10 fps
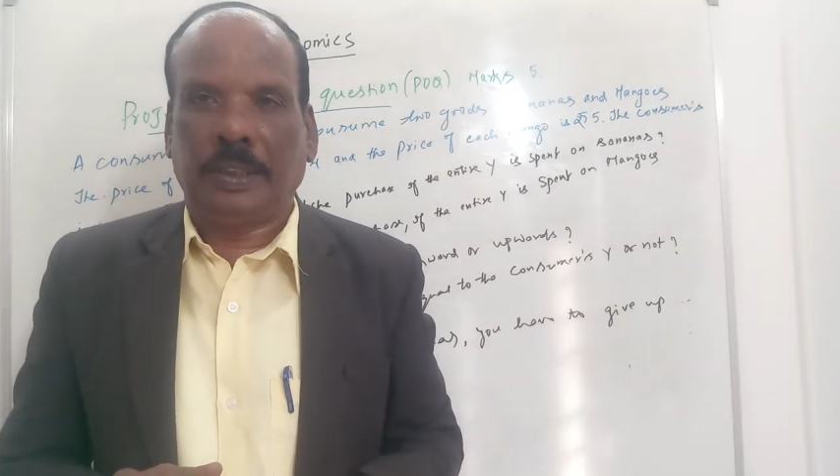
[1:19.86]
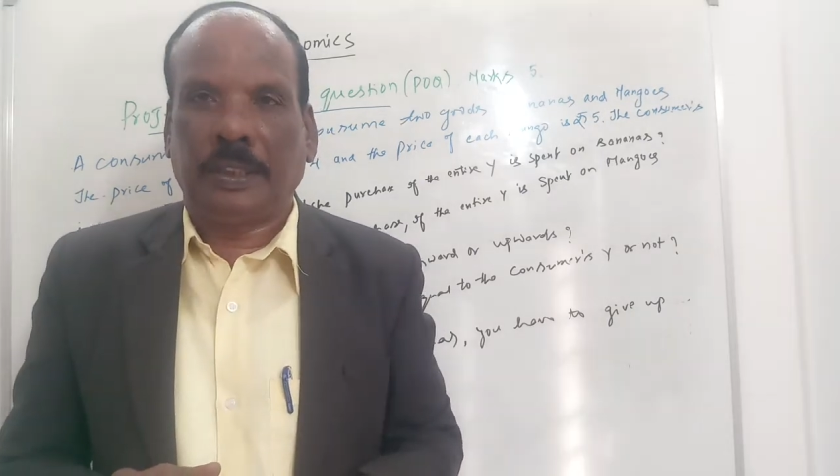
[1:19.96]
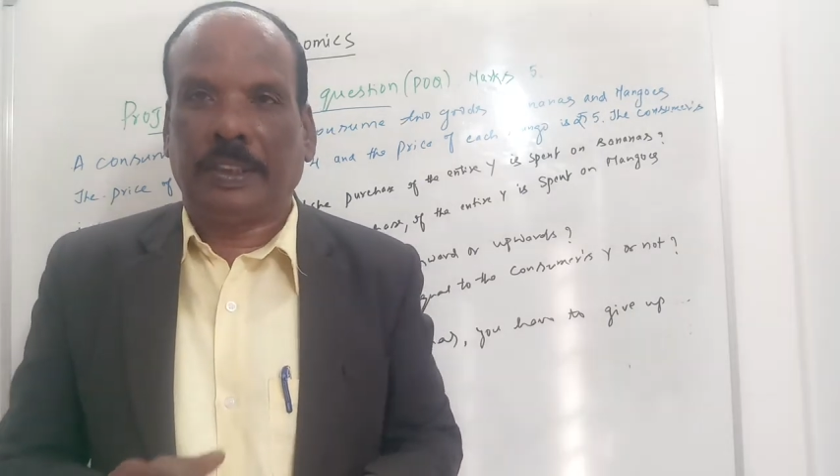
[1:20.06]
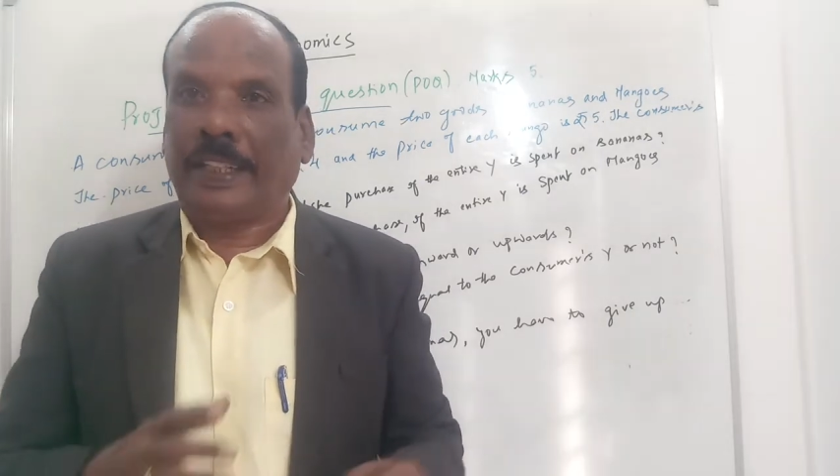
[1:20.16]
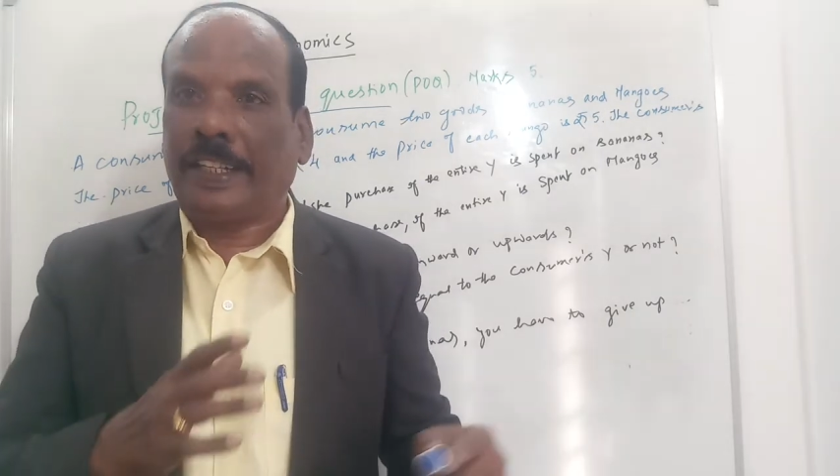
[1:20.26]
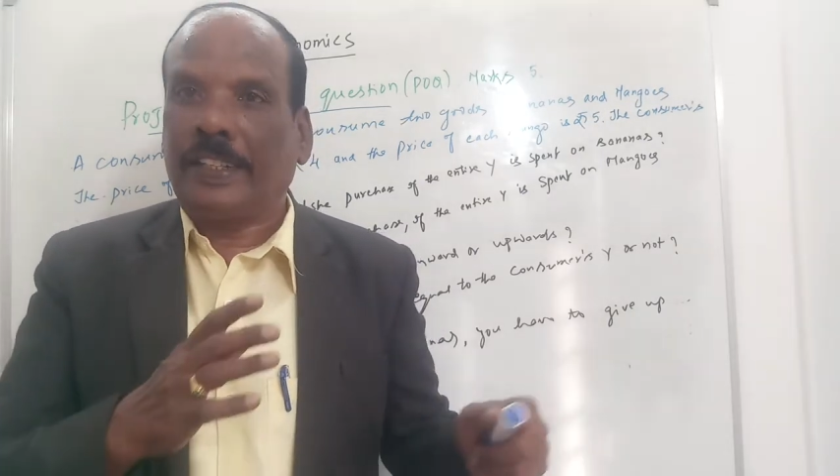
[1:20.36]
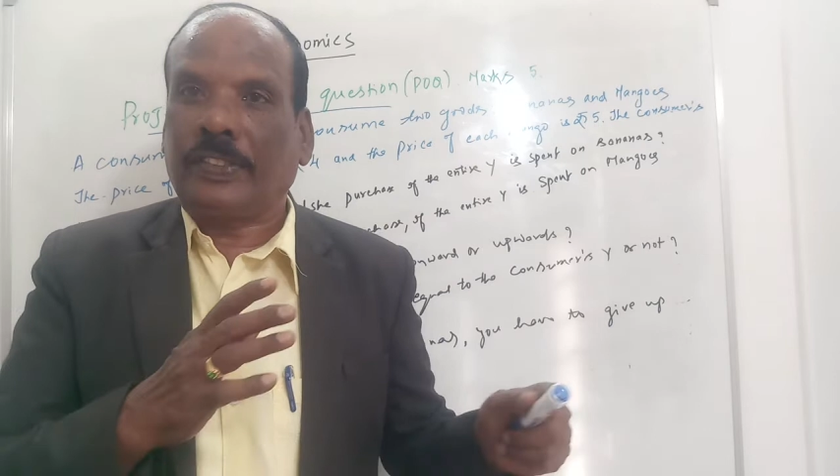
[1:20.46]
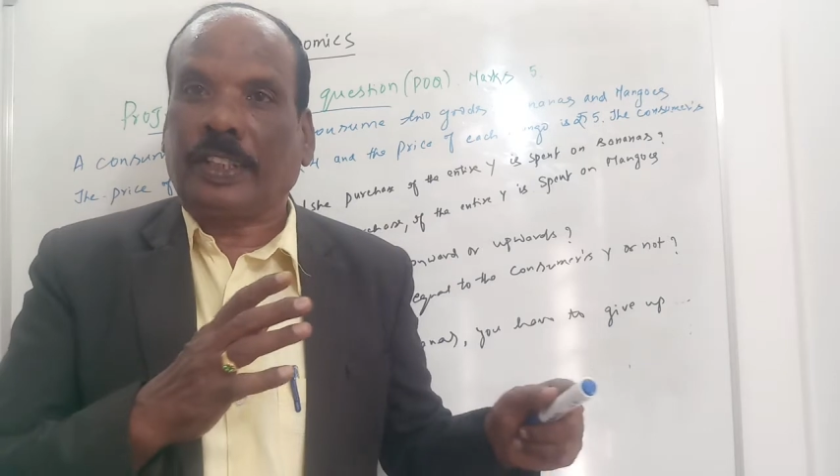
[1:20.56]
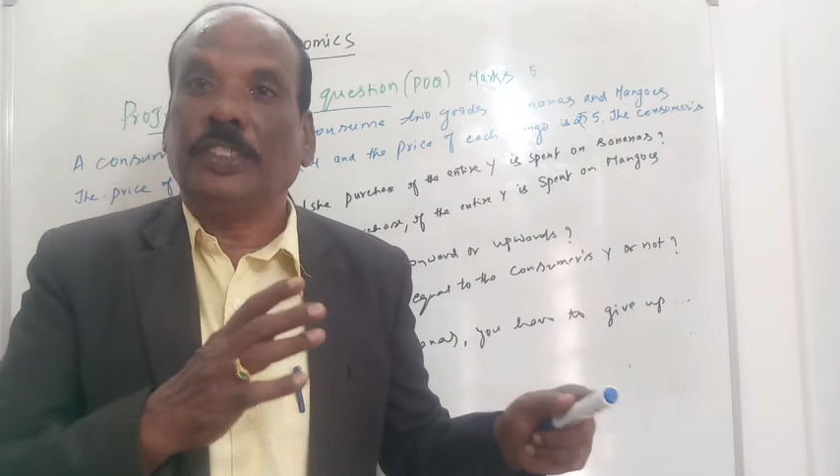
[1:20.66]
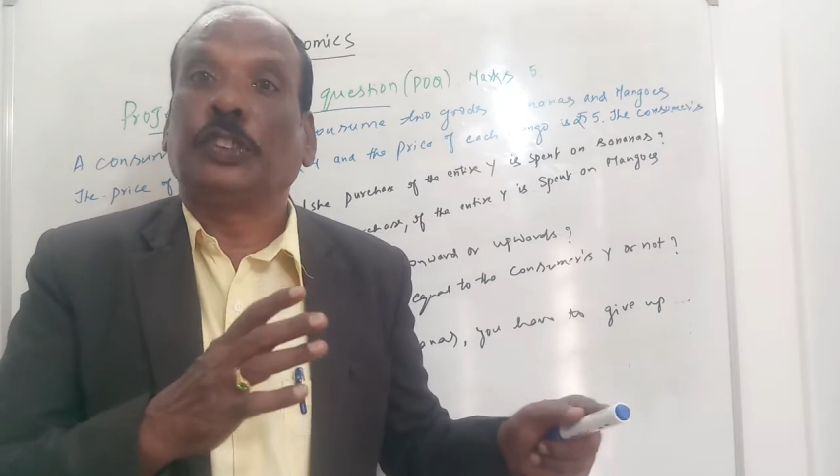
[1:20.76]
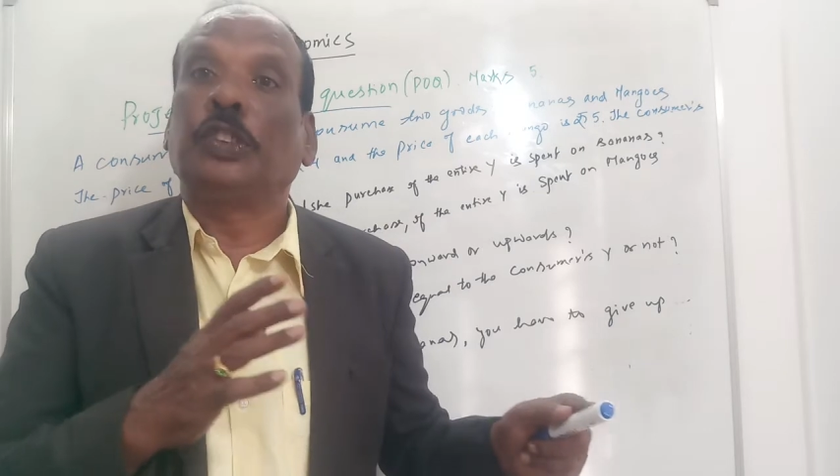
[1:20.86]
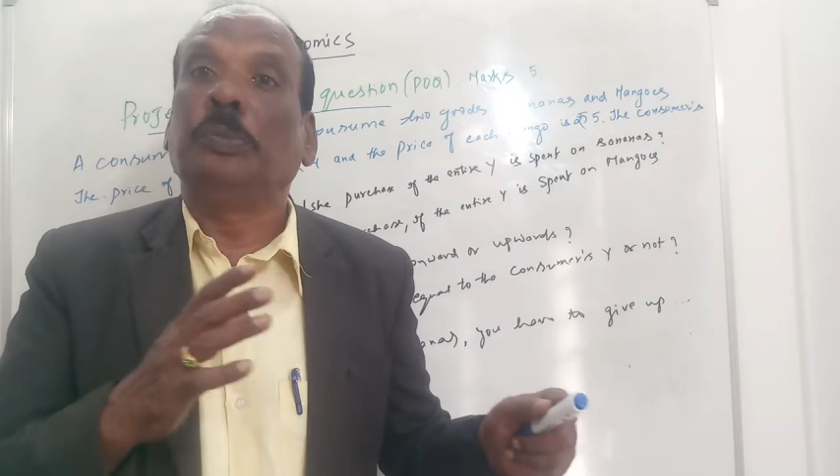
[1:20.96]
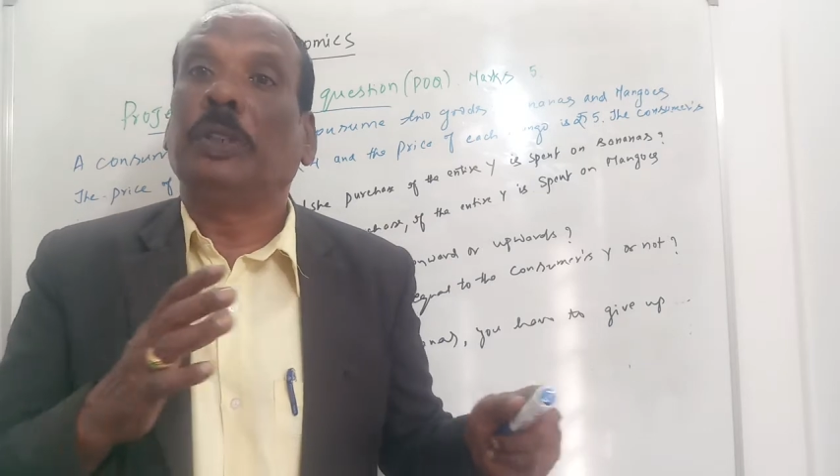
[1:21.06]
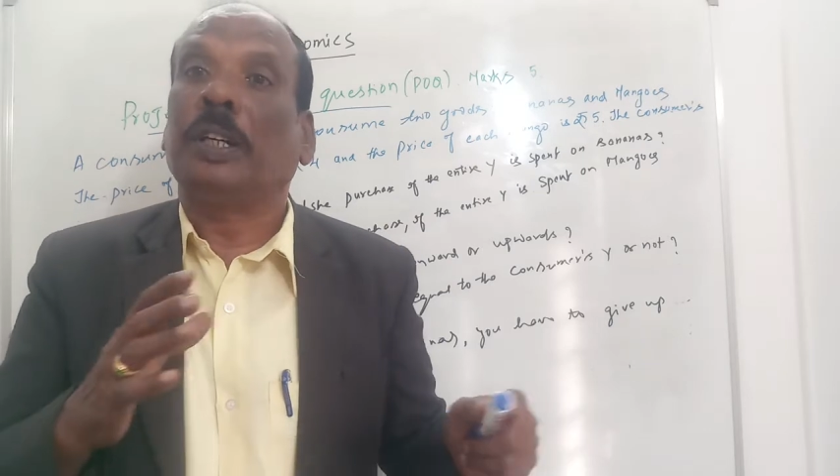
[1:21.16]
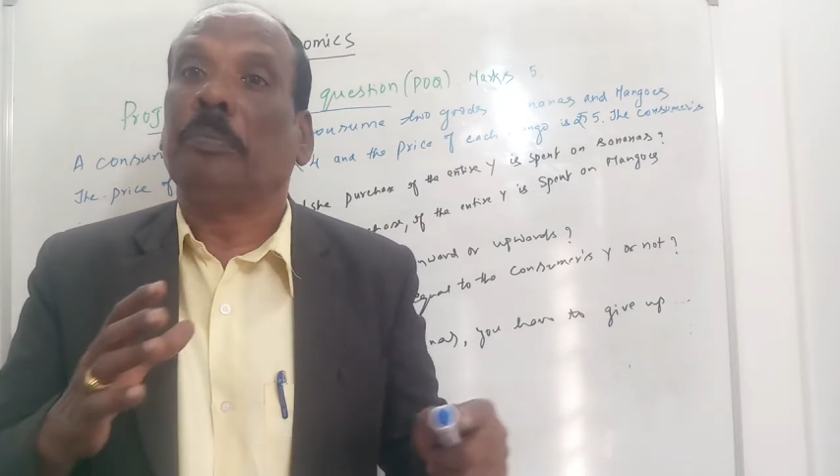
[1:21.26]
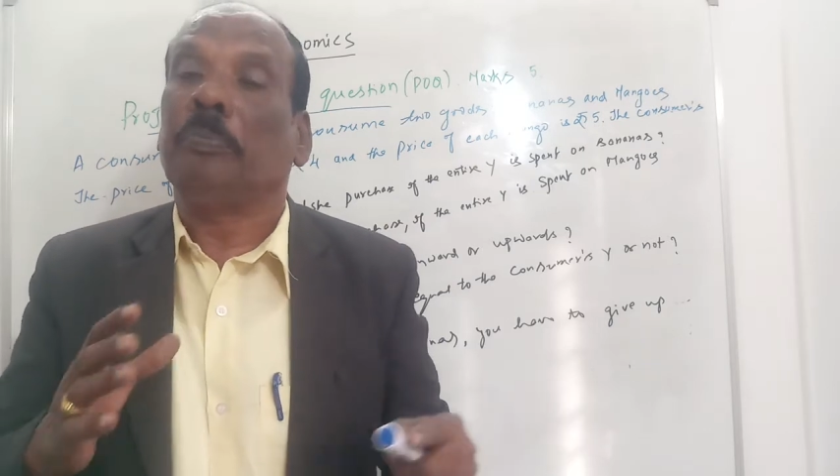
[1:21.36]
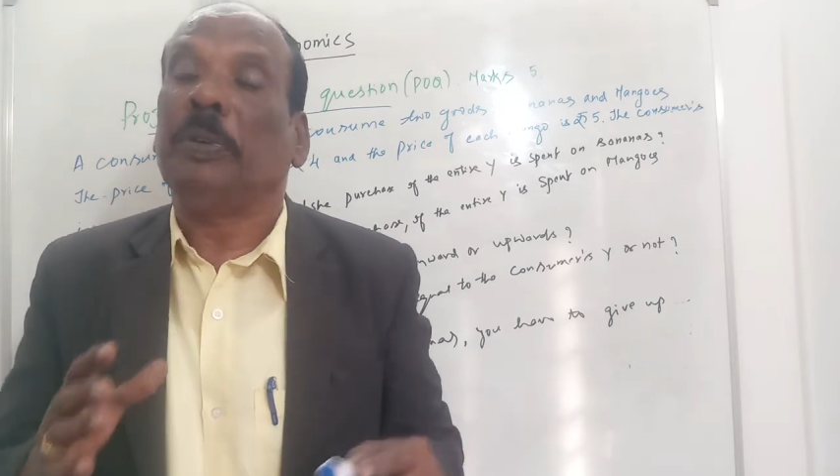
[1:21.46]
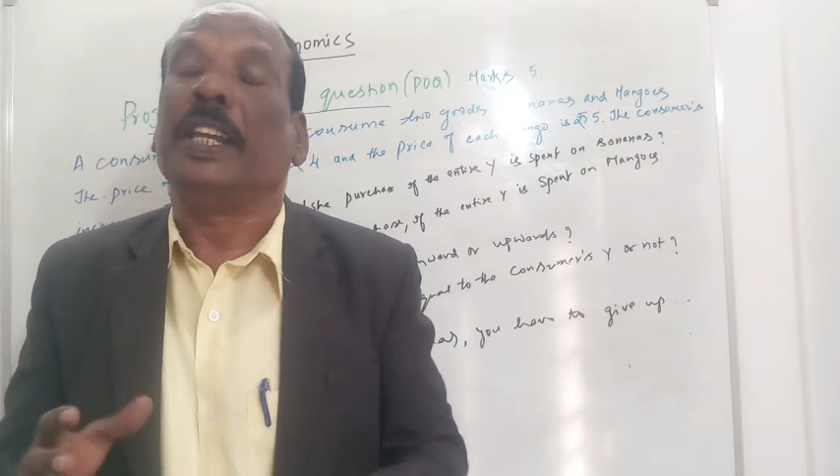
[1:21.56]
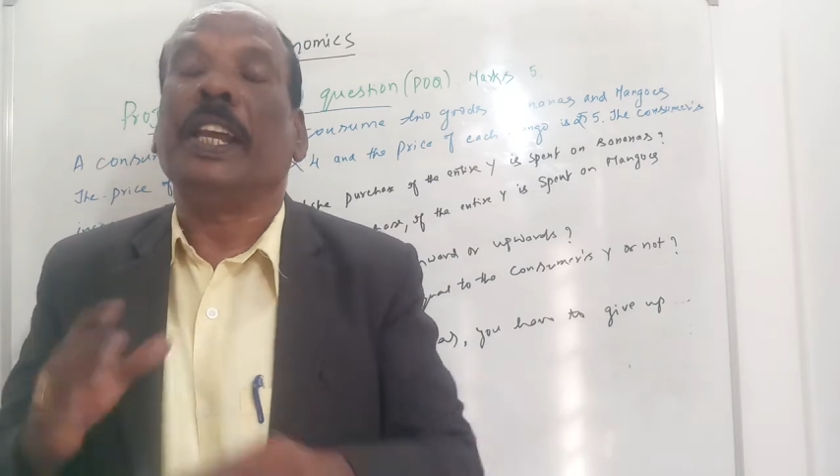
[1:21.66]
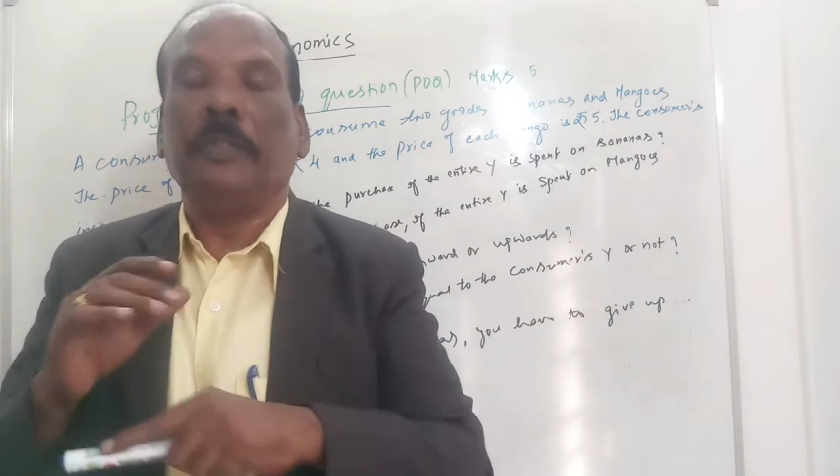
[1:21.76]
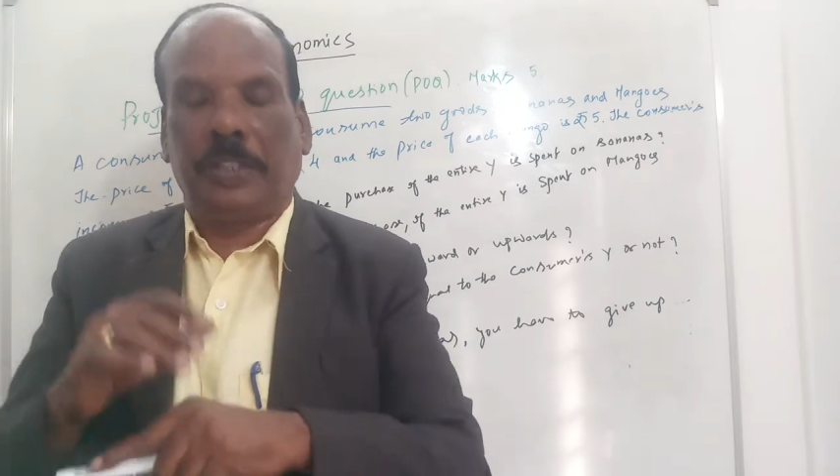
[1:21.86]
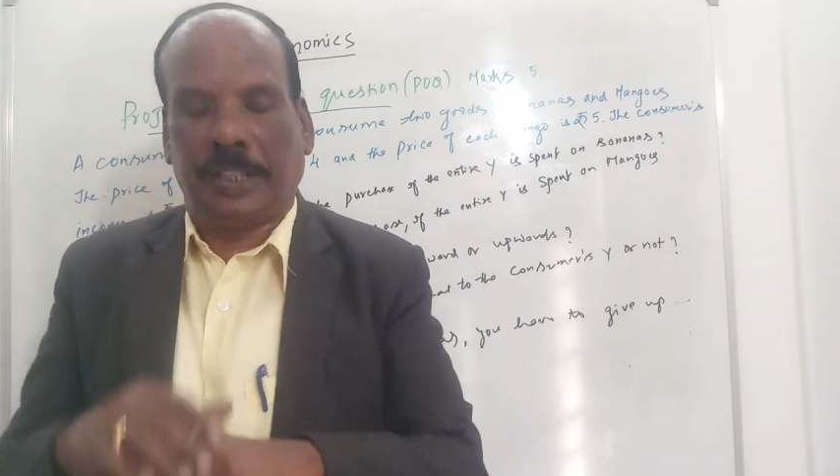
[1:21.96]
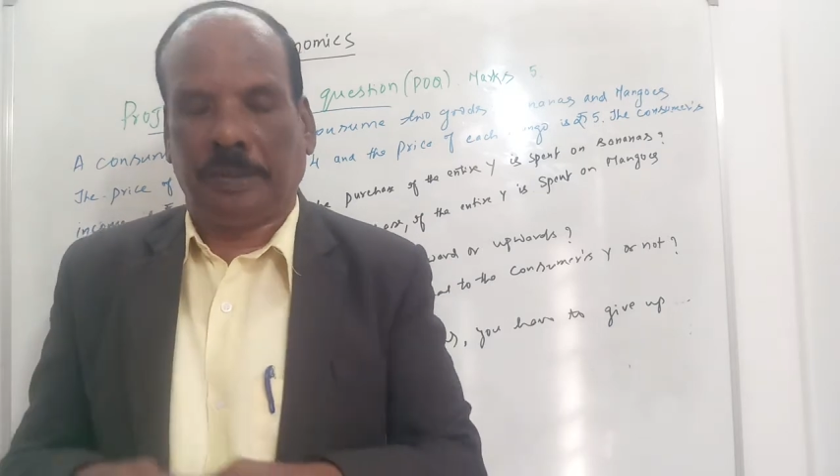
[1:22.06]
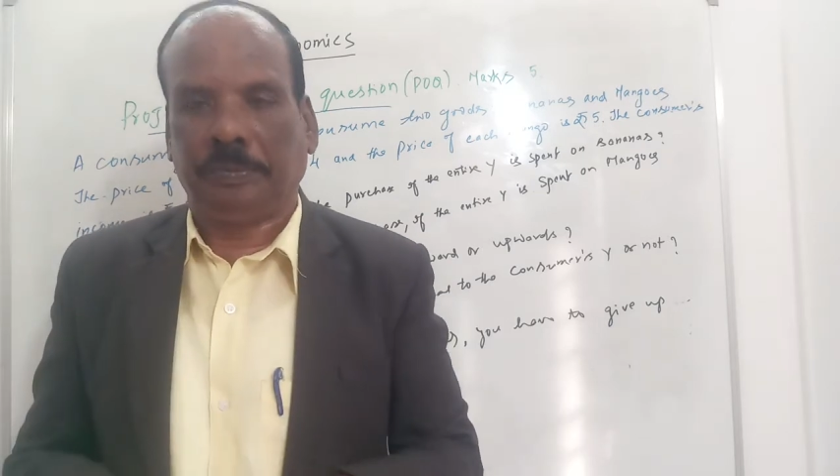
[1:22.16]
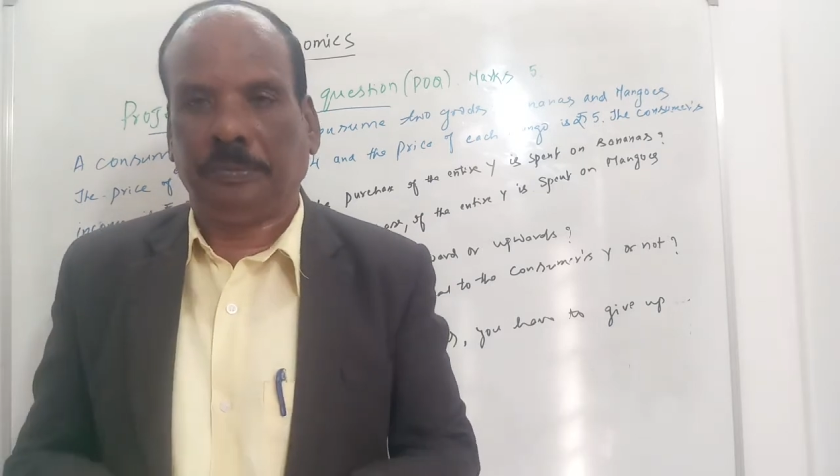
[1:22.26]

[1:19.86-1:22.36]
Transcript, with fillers: that is consumer behavior.